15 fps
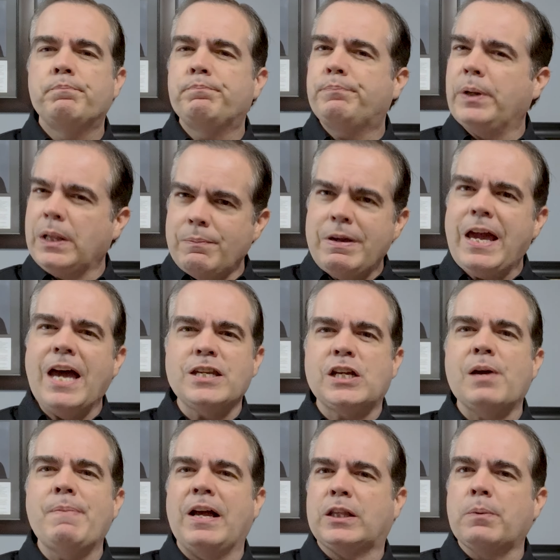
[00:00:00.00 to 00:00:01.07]
But let me ask
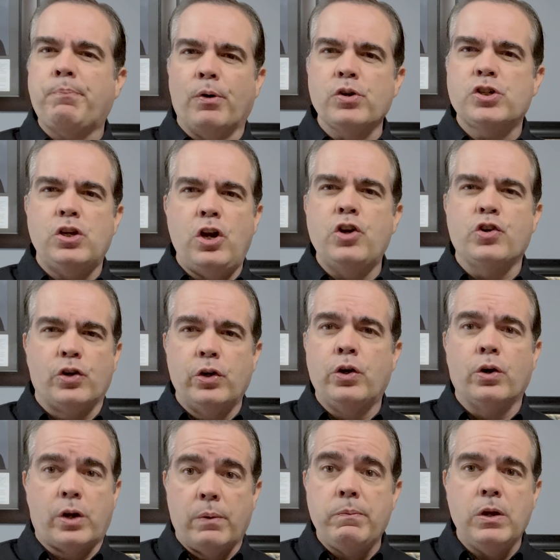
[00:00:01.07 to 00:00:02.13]
about the person in your,
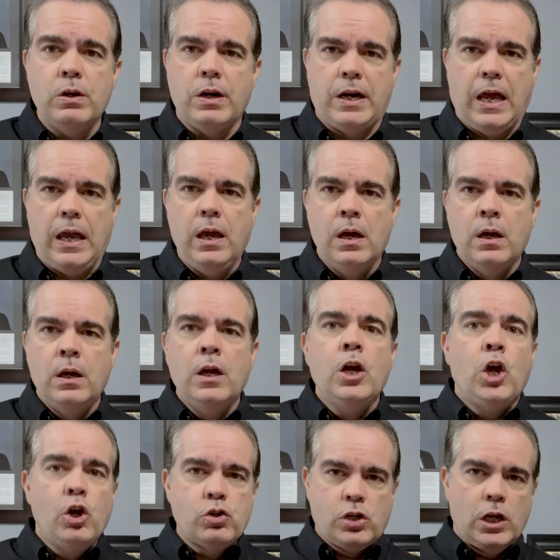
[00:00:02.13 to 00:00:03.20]
your community
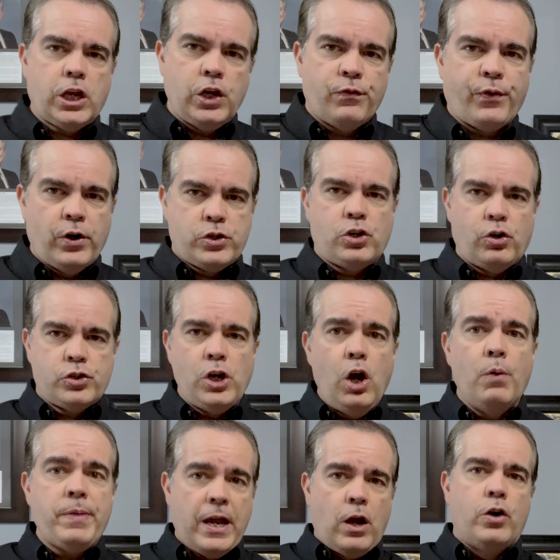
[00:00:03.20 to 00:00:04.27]
who's looking for a church
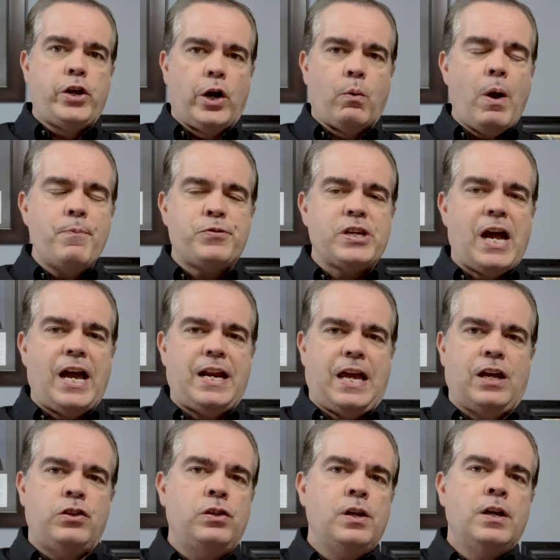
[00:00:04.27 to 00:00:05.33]
home. They go to your website
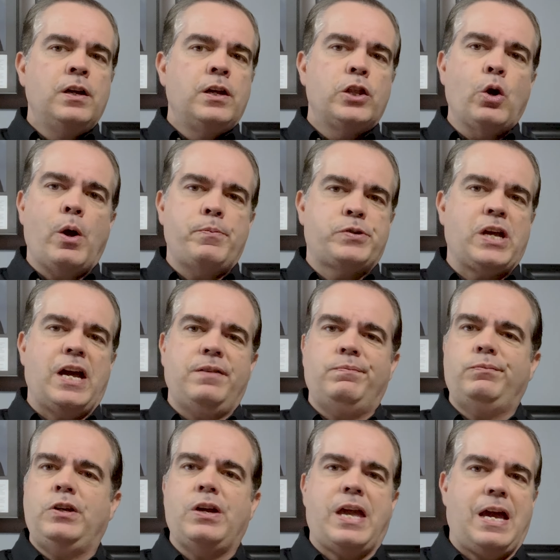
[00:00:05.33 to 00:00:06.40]
and the website,
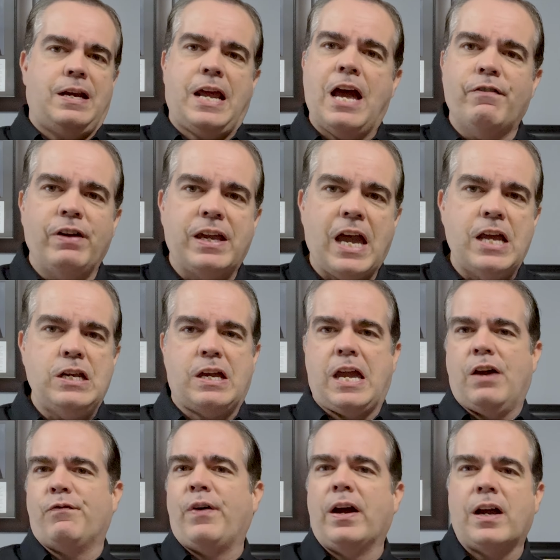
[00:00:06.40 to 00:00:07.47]
you can't navigate, you
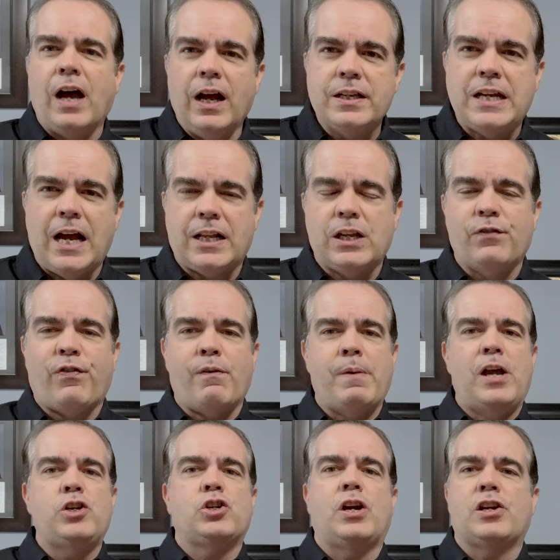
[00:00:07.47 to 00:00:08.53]
can't find contact
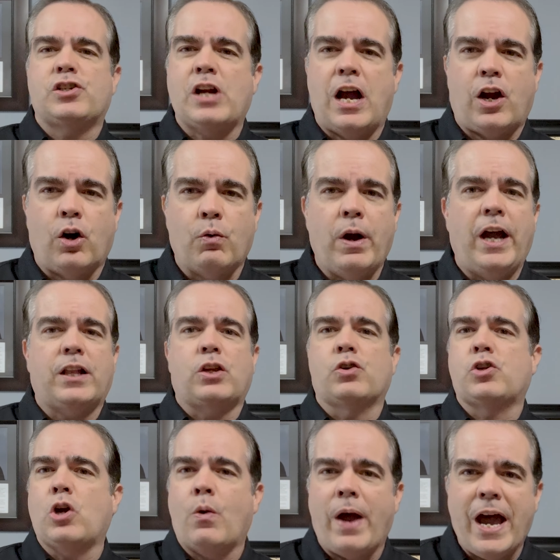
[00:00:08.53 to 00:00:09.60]
information, it's not correct,
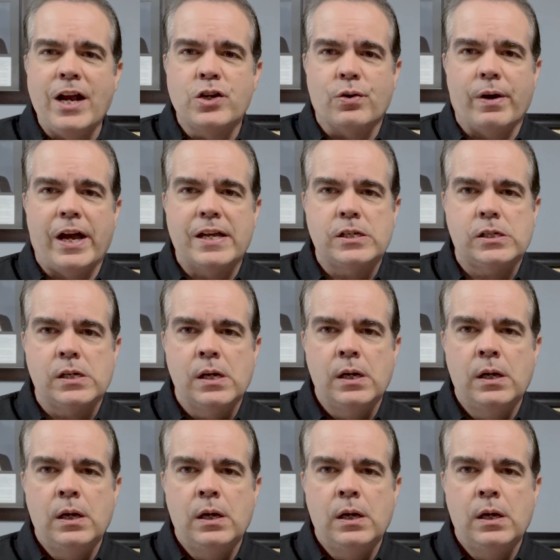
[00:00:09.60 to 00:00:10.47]
there's no address.